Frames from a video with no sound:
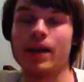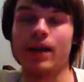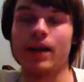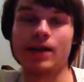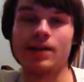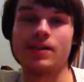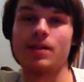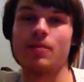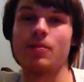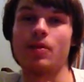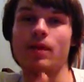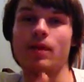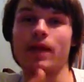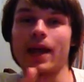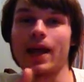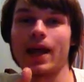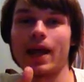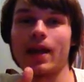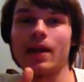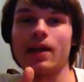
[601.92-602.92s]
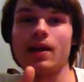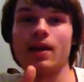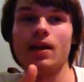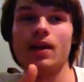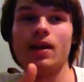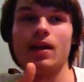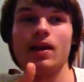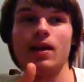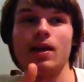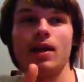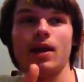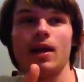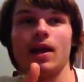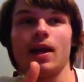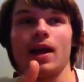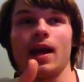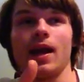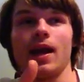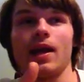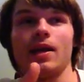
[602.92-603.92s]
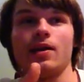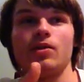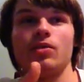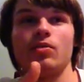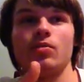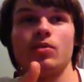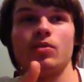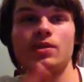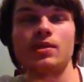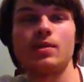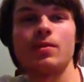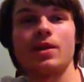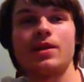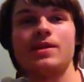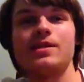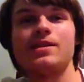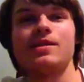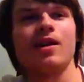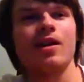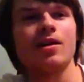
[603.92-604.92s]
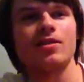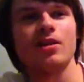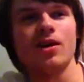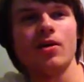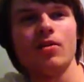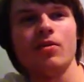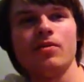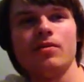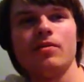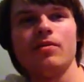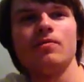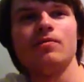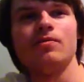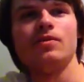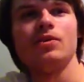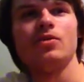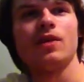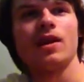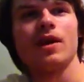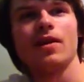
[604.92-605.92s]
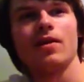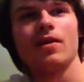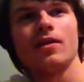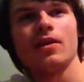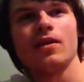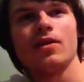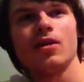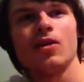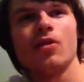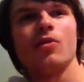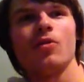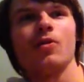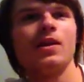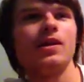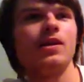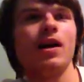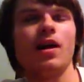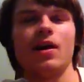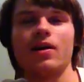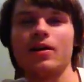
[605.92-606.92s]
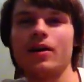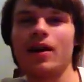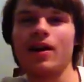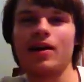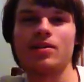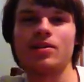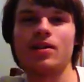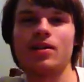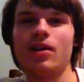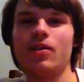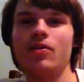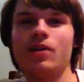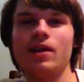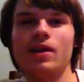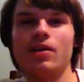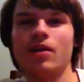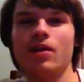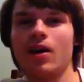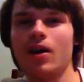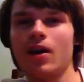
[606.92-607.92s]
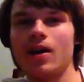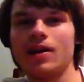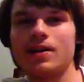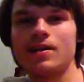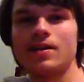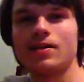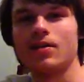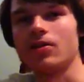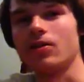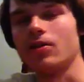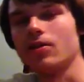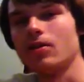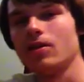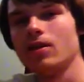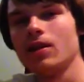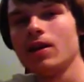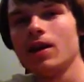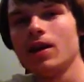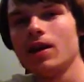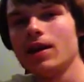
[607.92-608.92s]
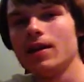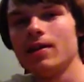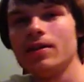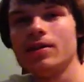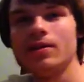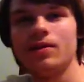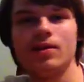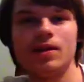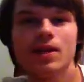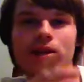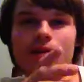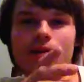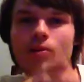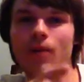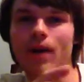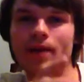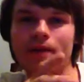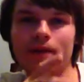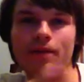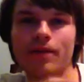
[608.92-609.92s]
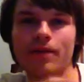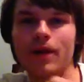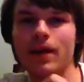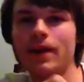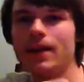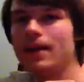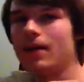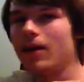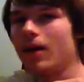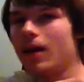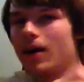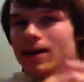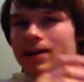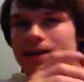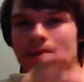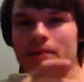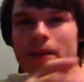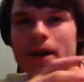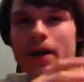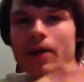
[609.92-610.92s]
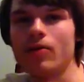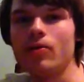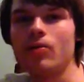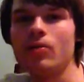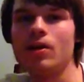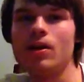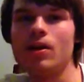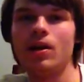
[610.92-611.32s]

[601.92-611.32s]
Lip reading: hitting someone in the head, and when someone gets knocked out, you kind of think, oh, he got knocked out, he lost, or he won the fight, he knocked him out.